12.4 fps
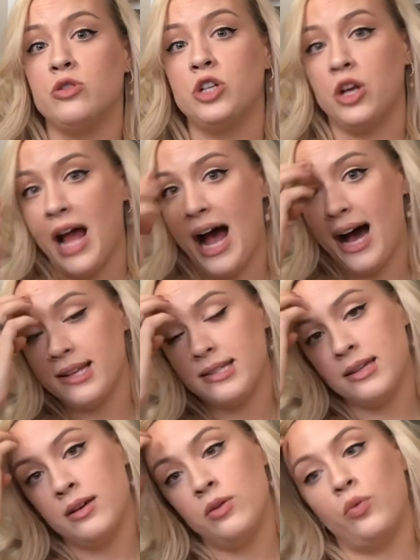should
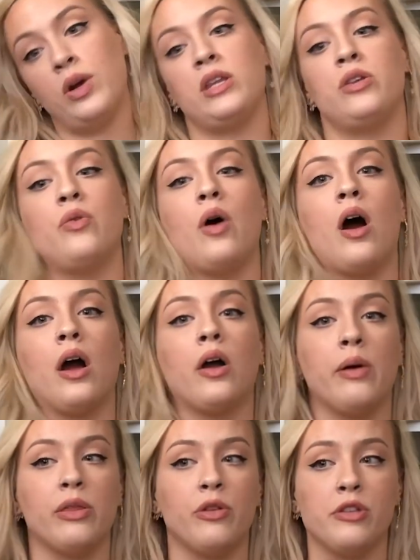ask when you are
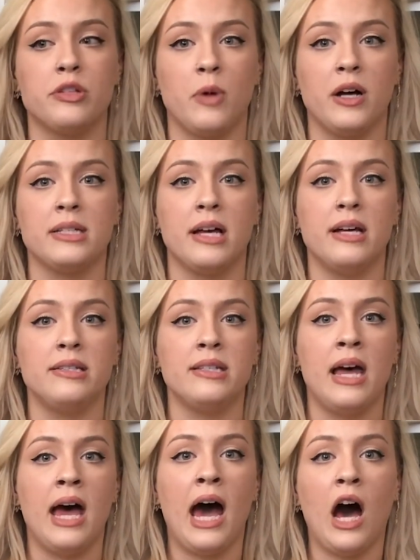going through this process.
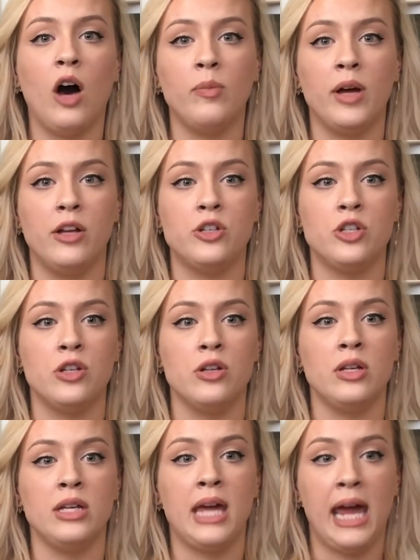How much
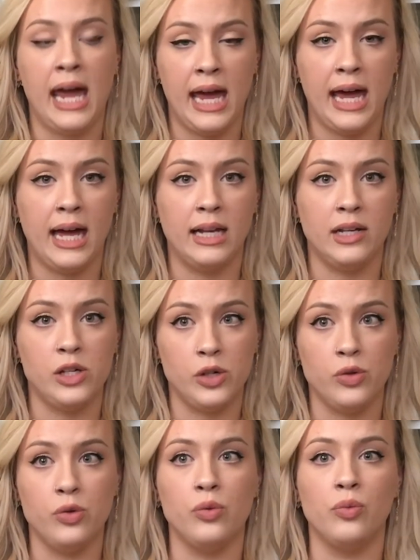can
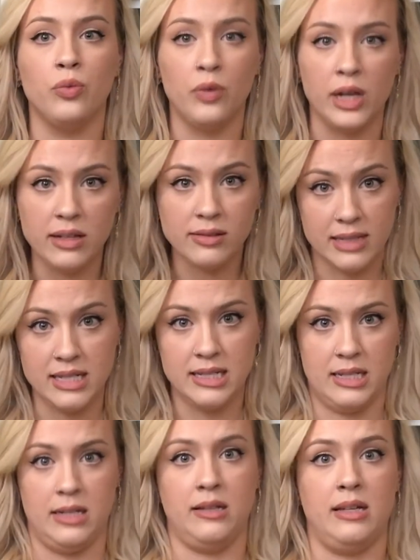you
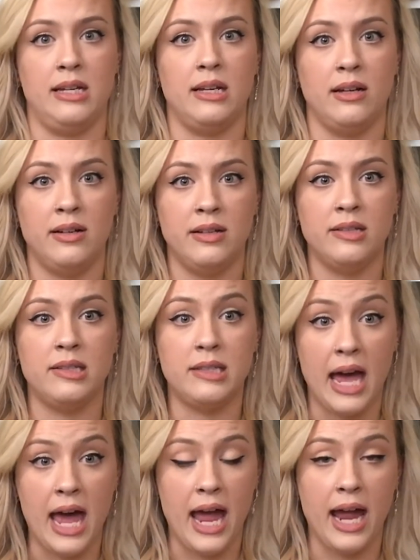realistically
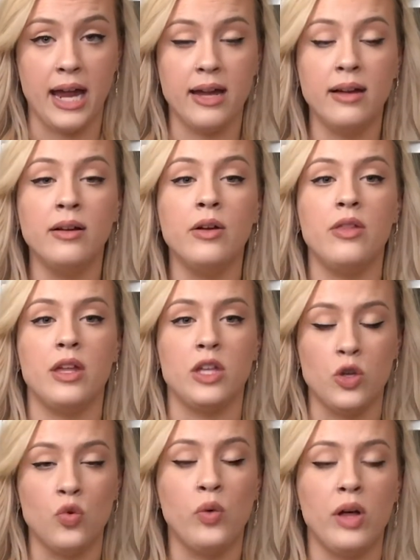say that
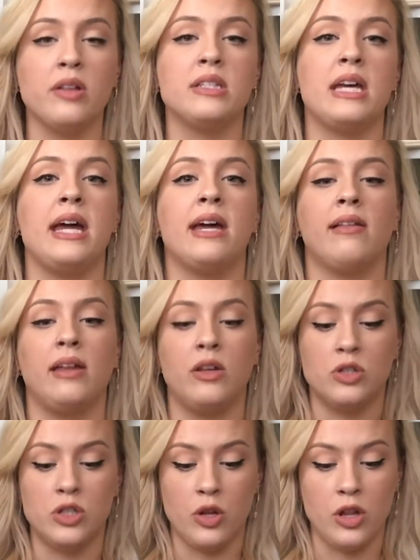you will take? Like,
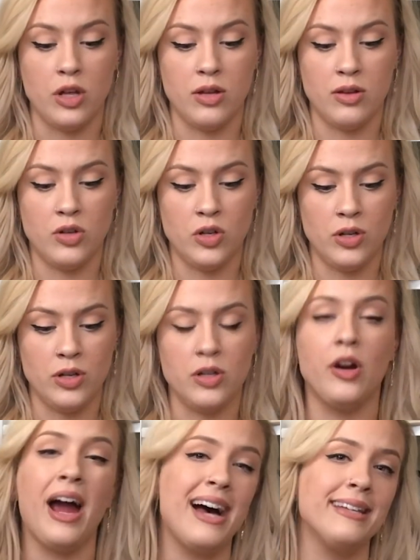so that
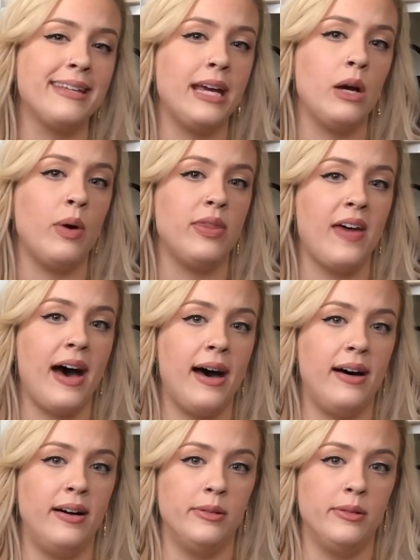you're asking what that,